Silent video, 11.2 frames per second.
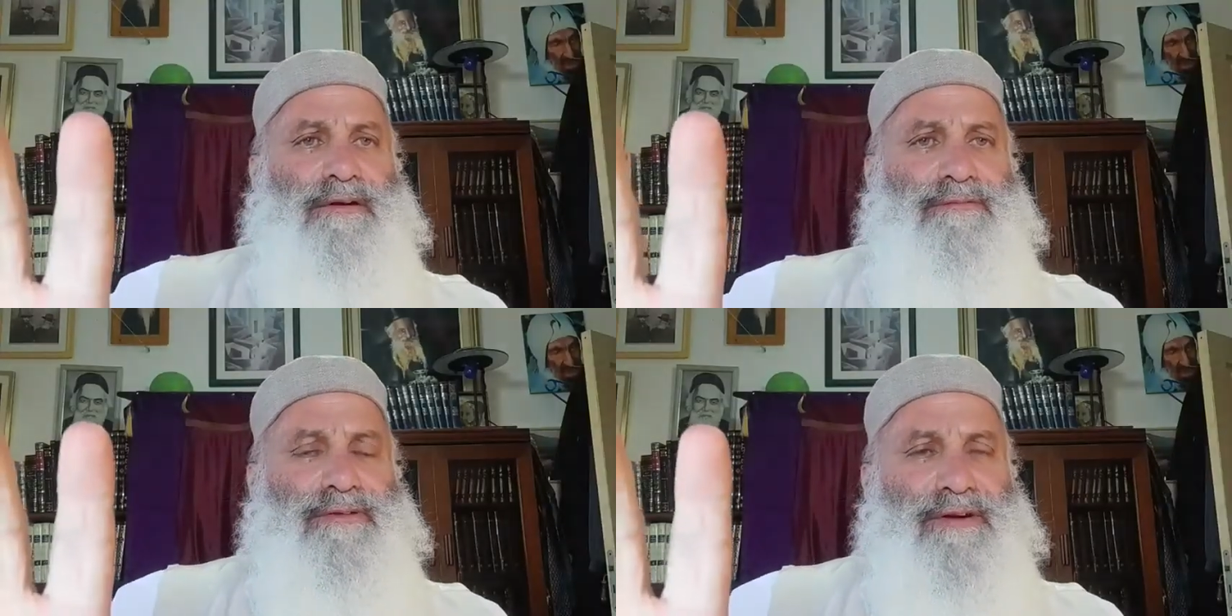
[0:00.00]

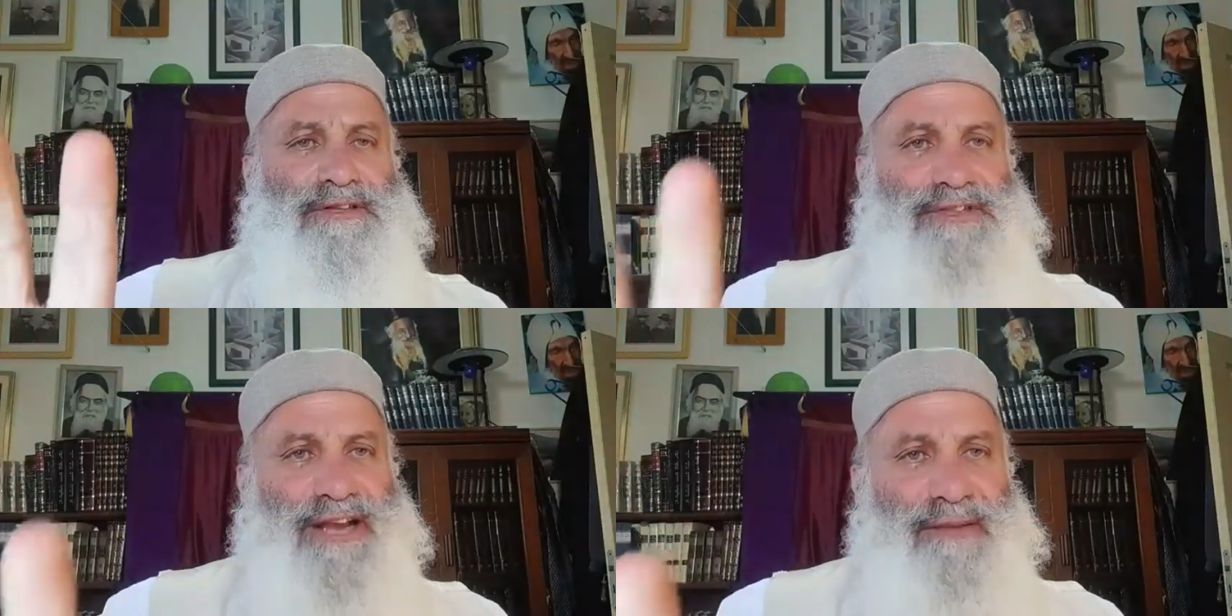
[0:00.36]
for
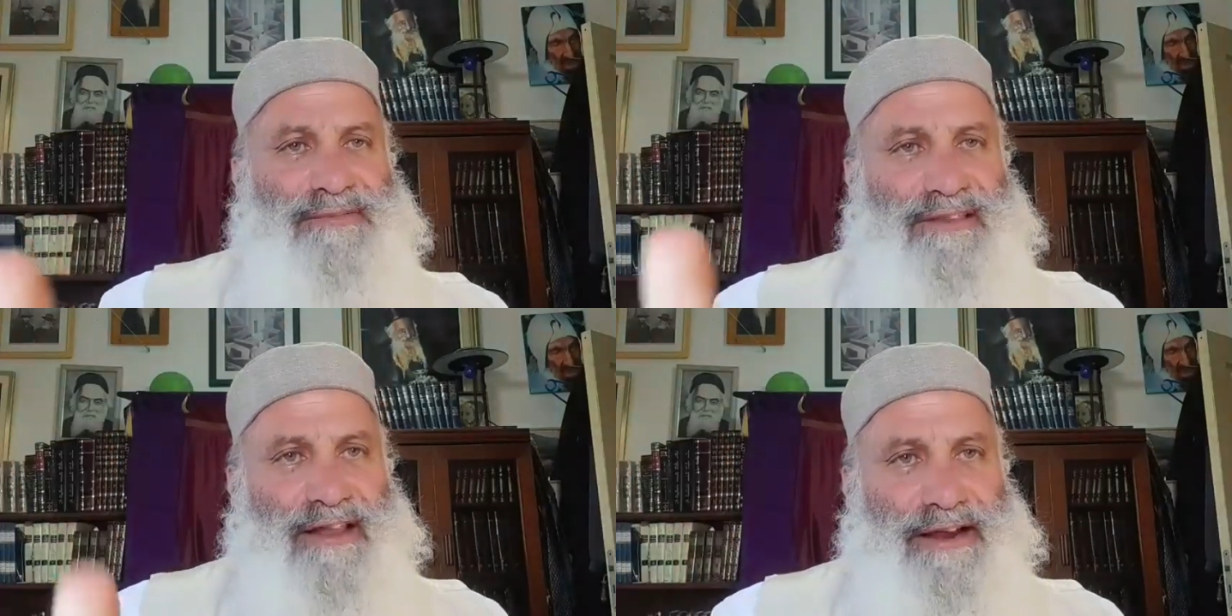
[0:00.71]

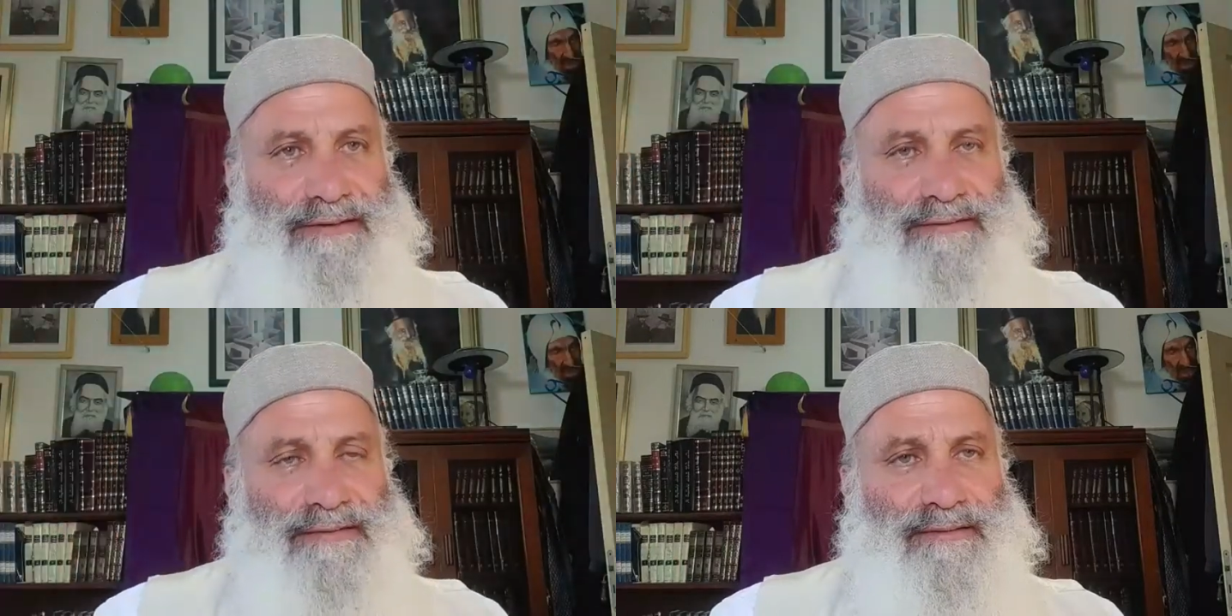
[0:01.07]
Hashem's
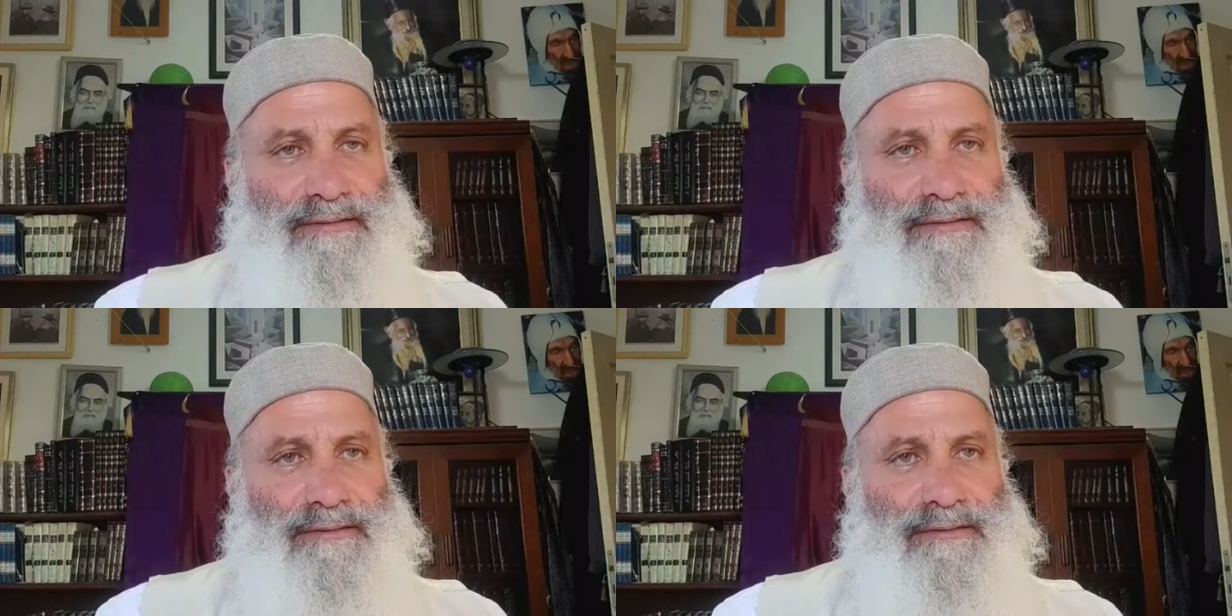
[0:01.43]
light
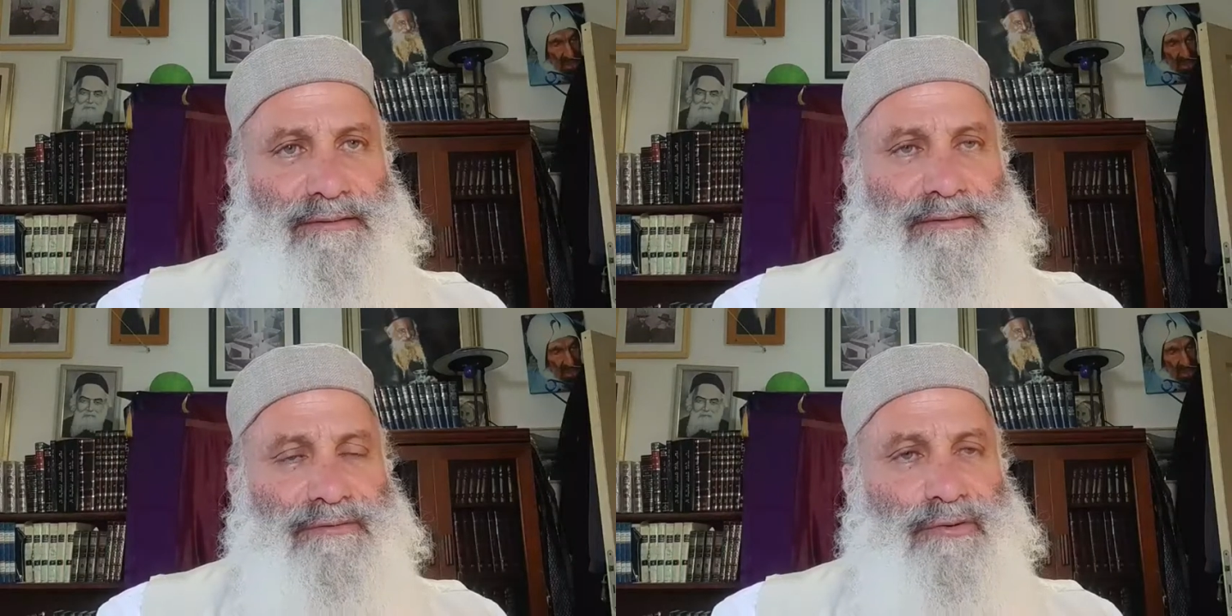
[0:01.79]

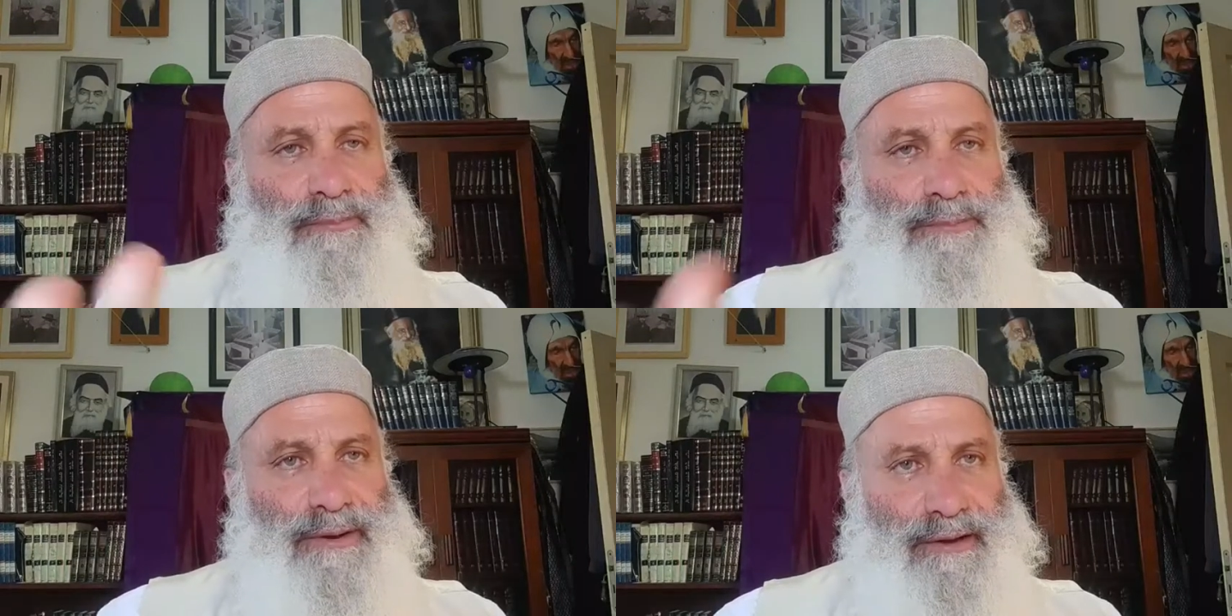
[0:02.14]
to
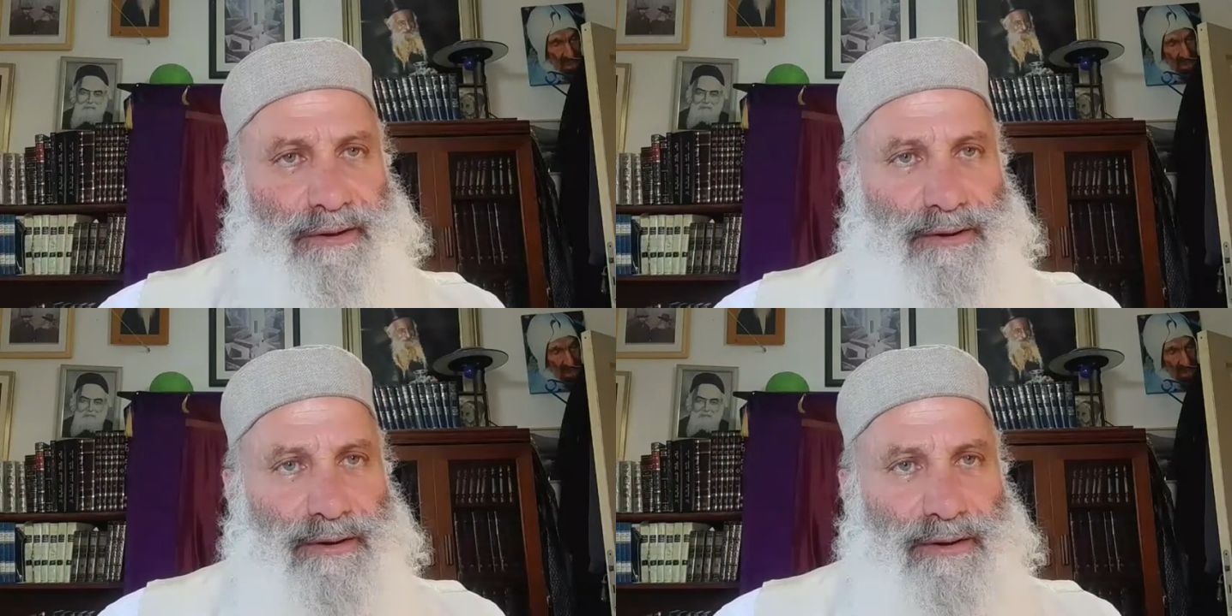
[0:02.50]

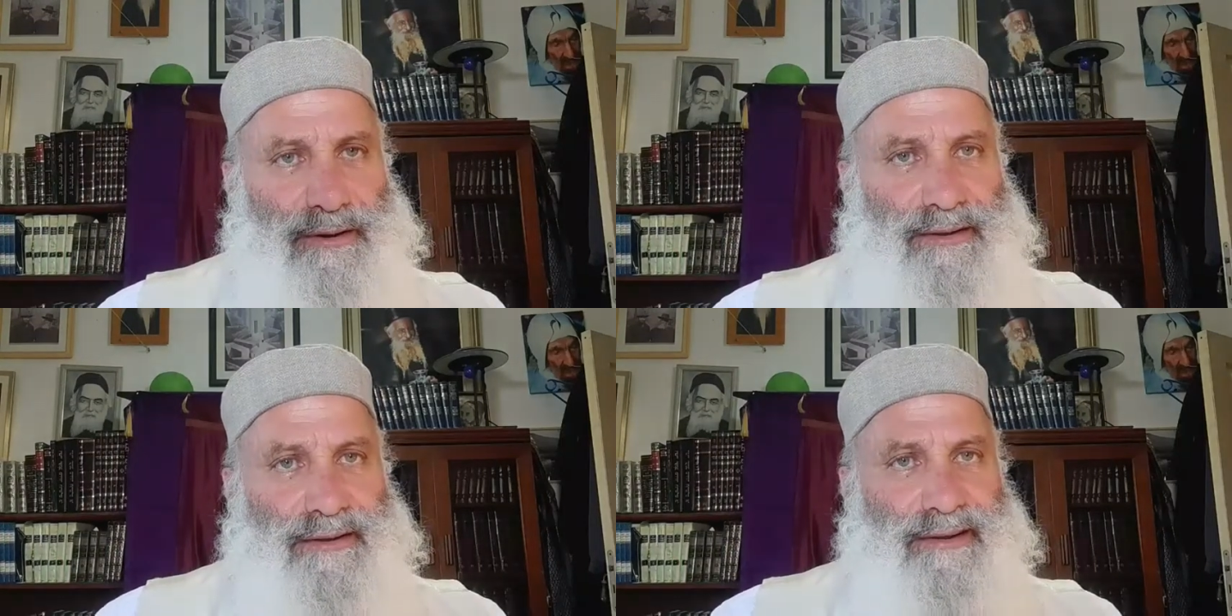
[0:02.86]
appear
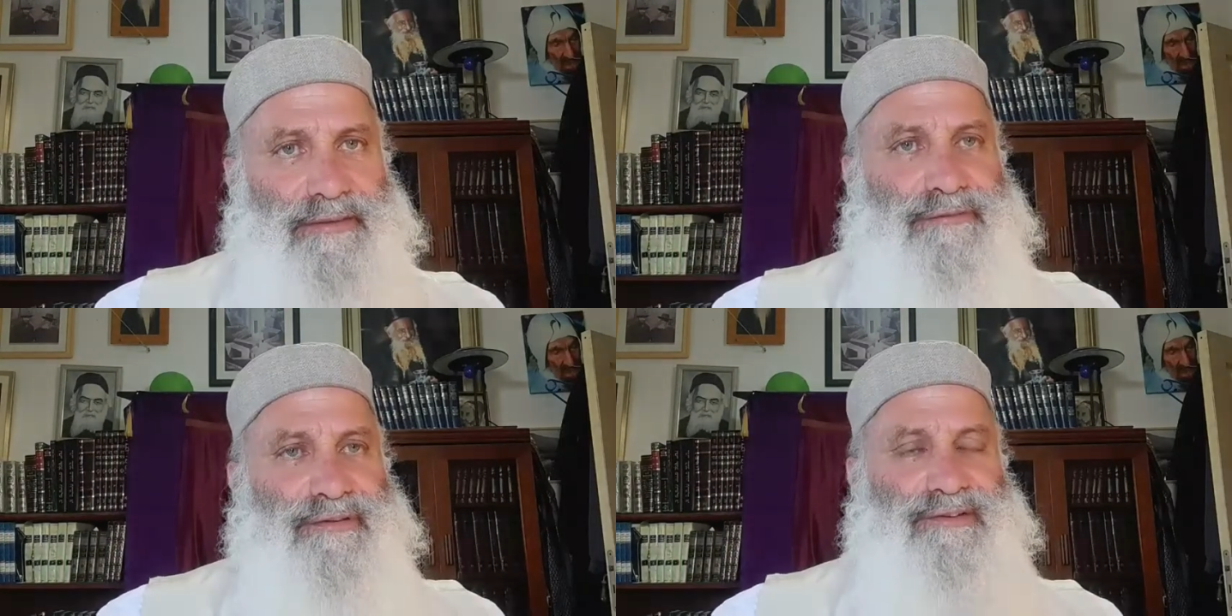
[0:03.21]

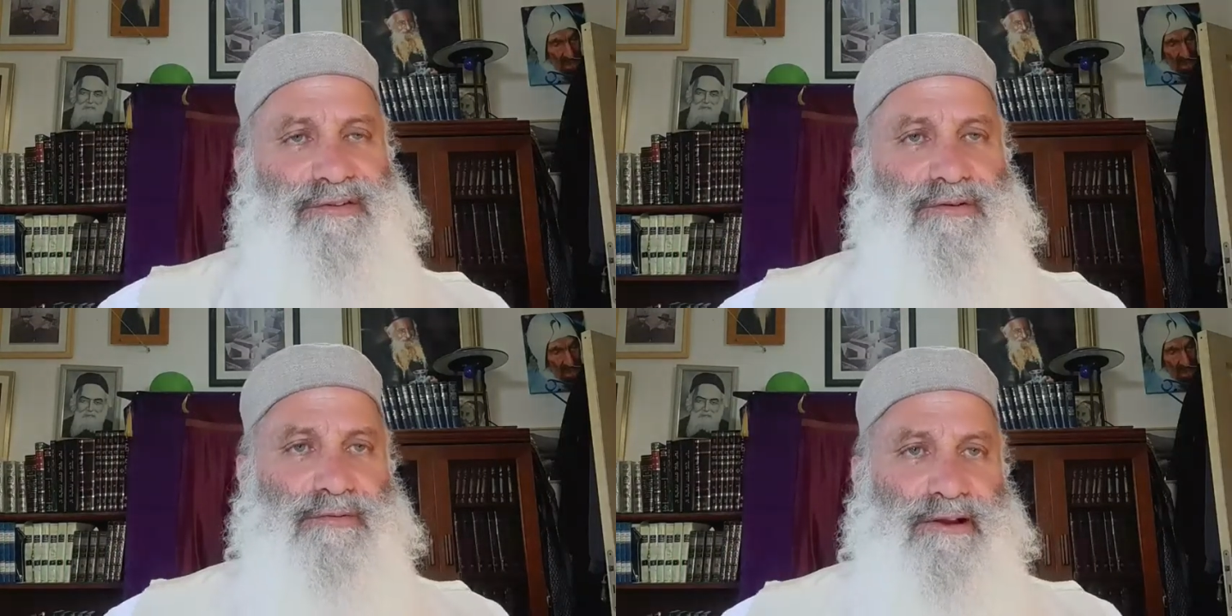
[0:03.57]
in the
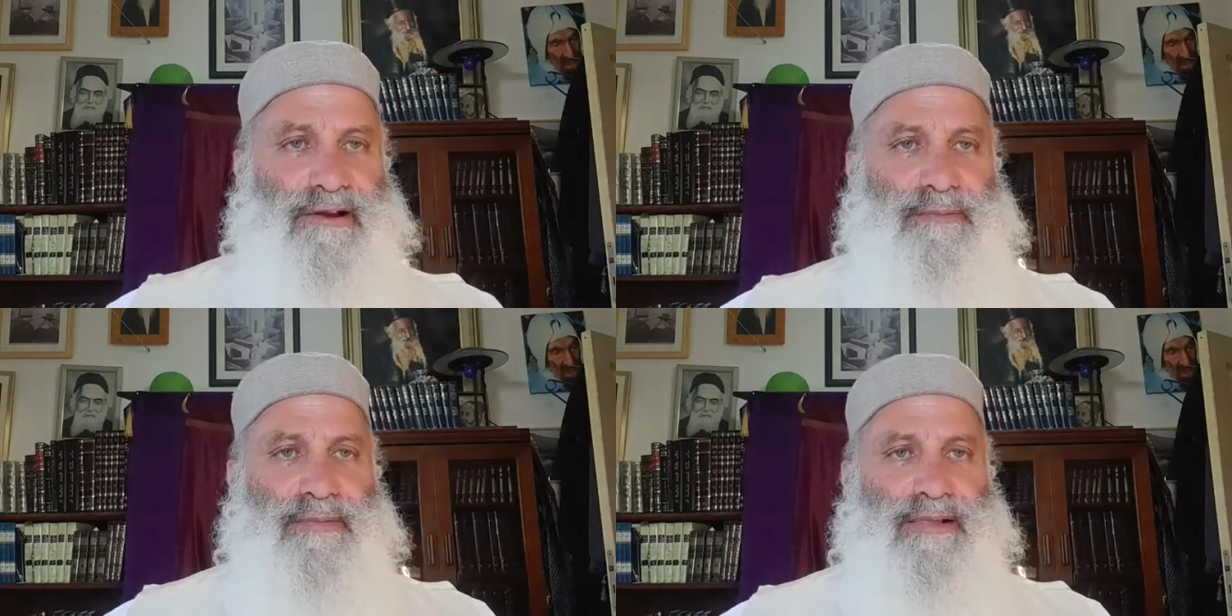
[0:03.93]
physical
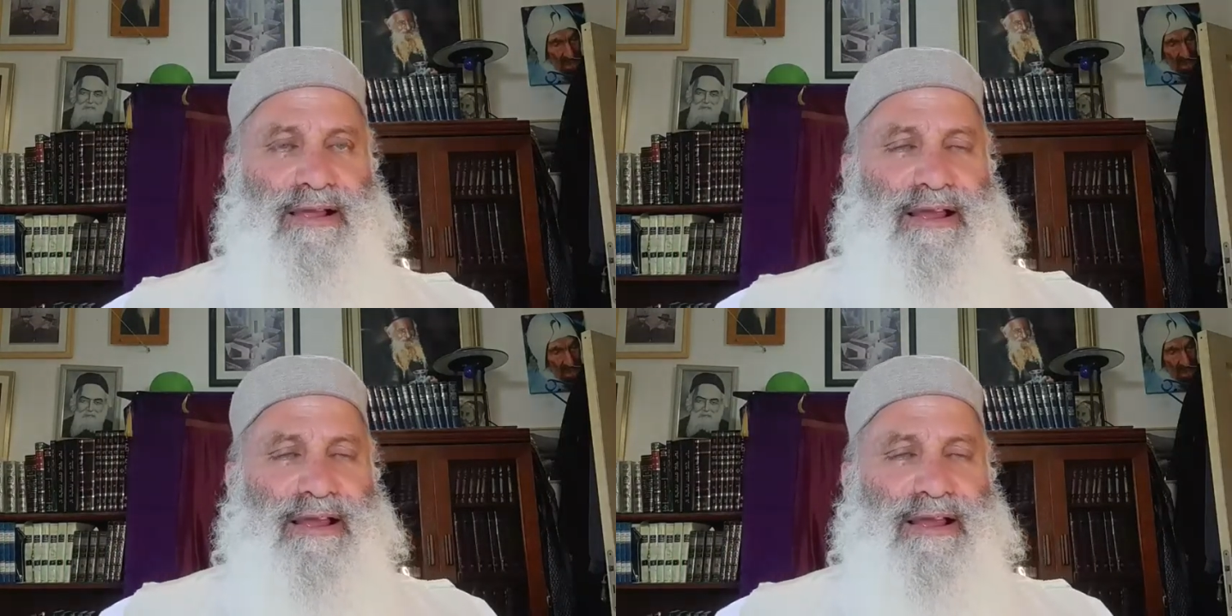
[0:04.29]
realm.